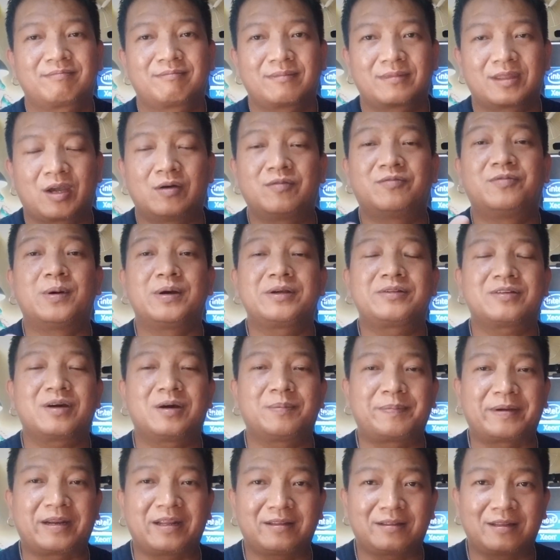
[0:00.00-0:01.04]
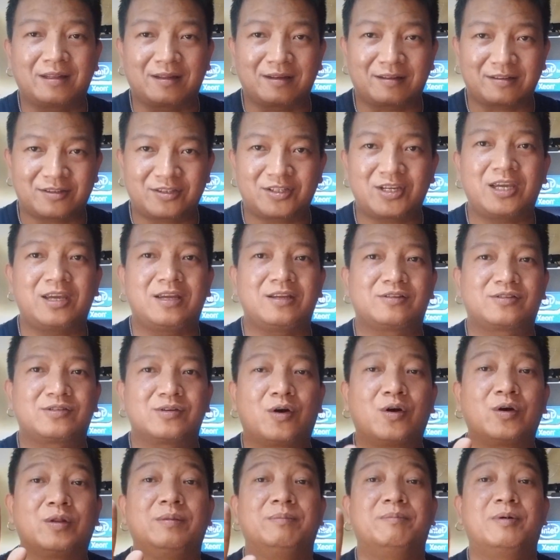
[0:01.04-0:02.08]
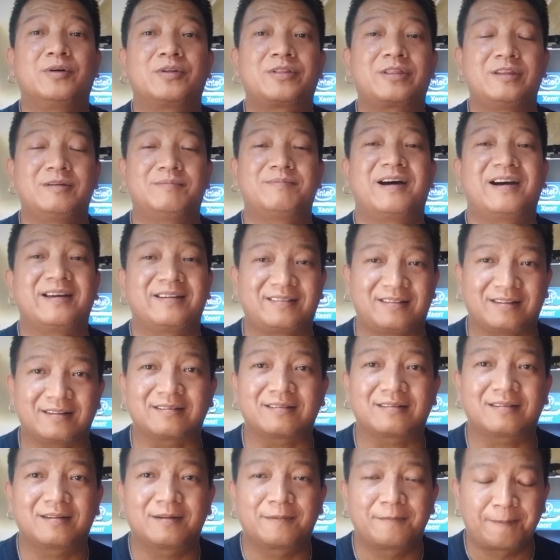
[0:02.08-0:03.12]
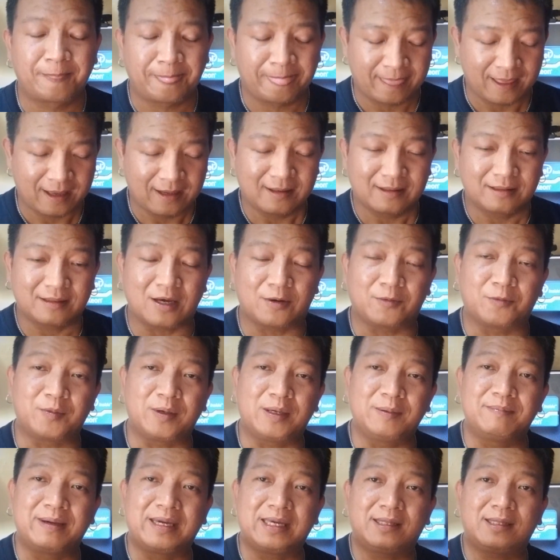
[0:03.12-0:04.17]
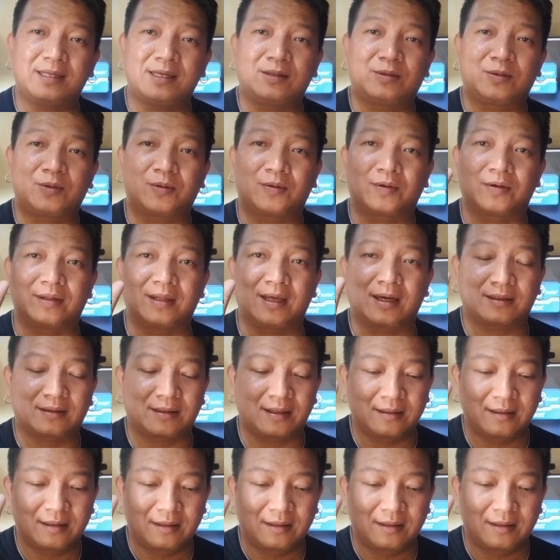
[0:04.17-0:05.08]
or voice operated exchange on both devices. Now we may need to connect